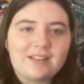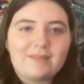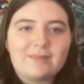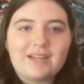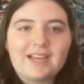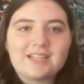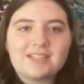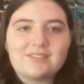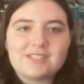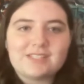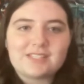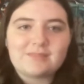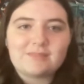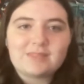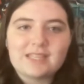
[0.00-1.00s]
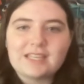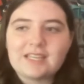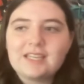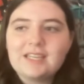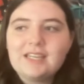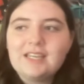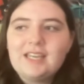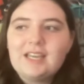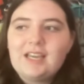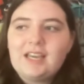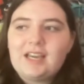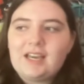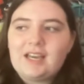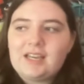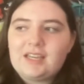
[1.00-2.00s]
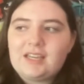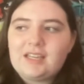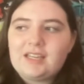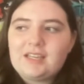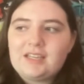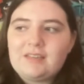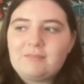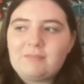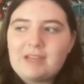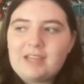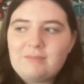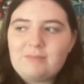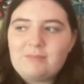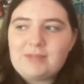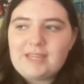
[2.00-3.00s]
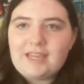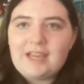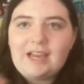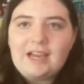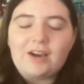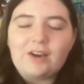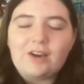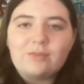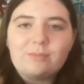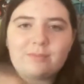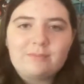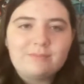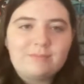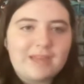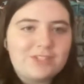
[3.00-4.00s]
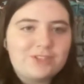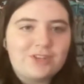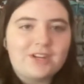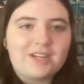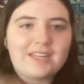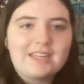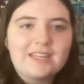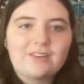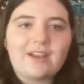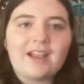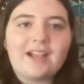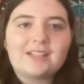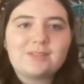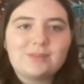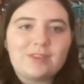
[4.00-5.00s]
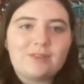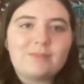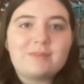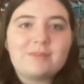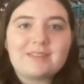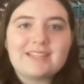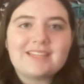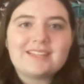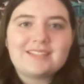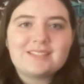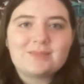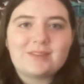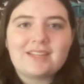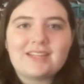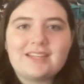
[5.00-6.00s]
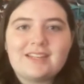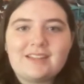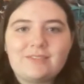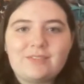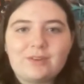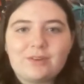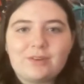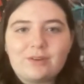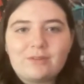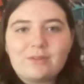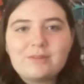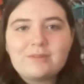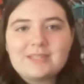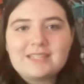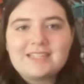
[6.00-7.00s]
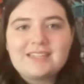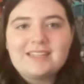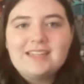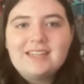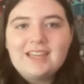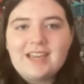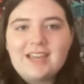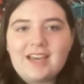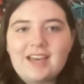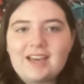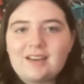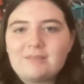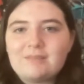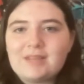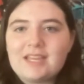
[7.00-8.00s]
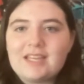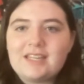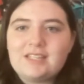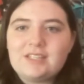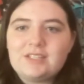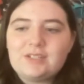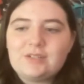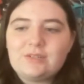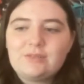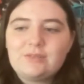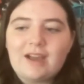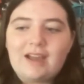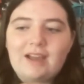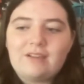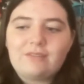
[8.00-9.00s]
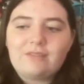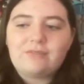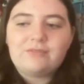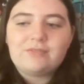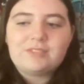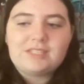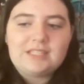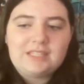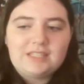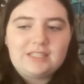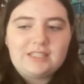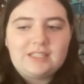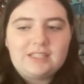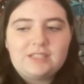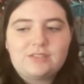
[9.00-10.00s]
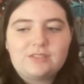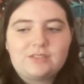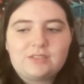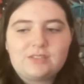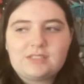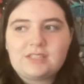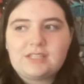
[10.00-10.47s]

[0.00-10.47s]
climate activism, that it might be how patriarchy interacts with human beings, right? If you're a woman and you have seen these